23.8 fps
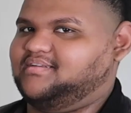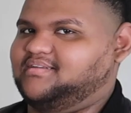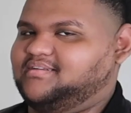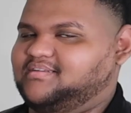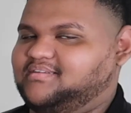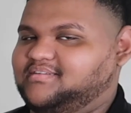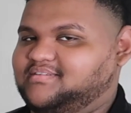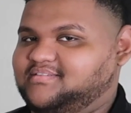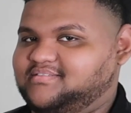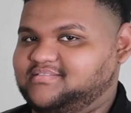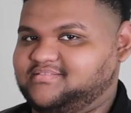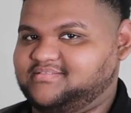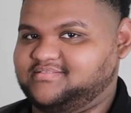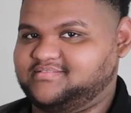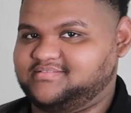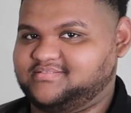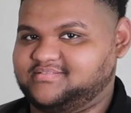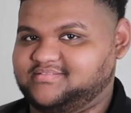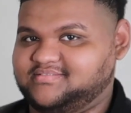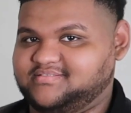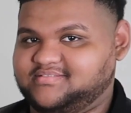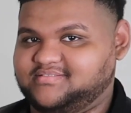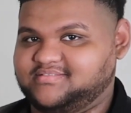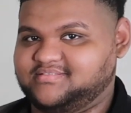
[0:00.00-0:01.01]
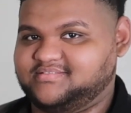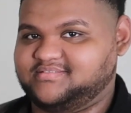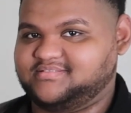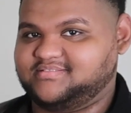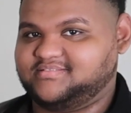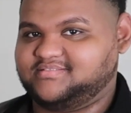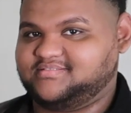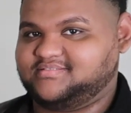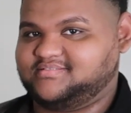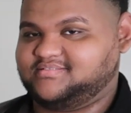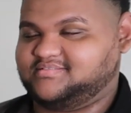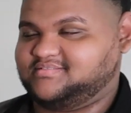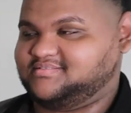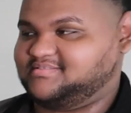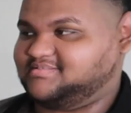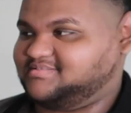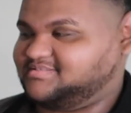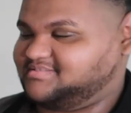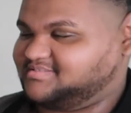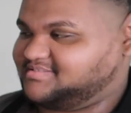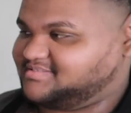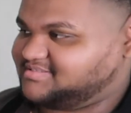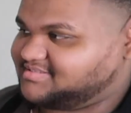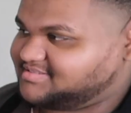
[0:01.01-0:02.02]

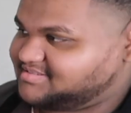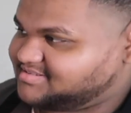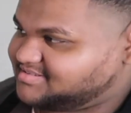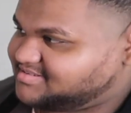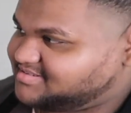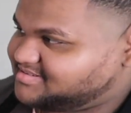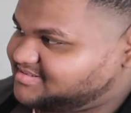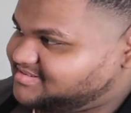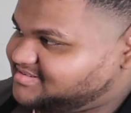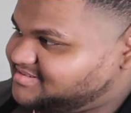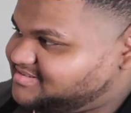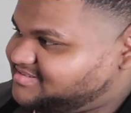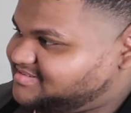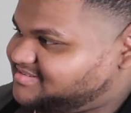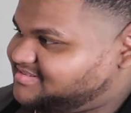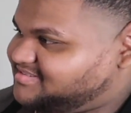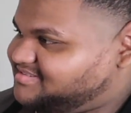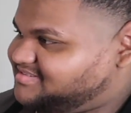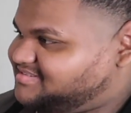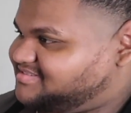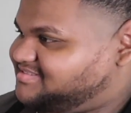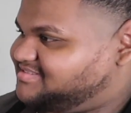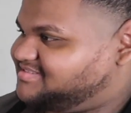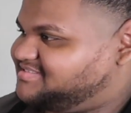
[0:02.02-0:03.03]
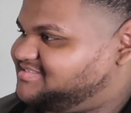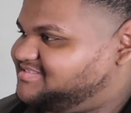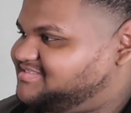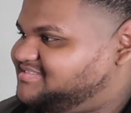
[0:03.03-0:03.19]
The person shown says nothing.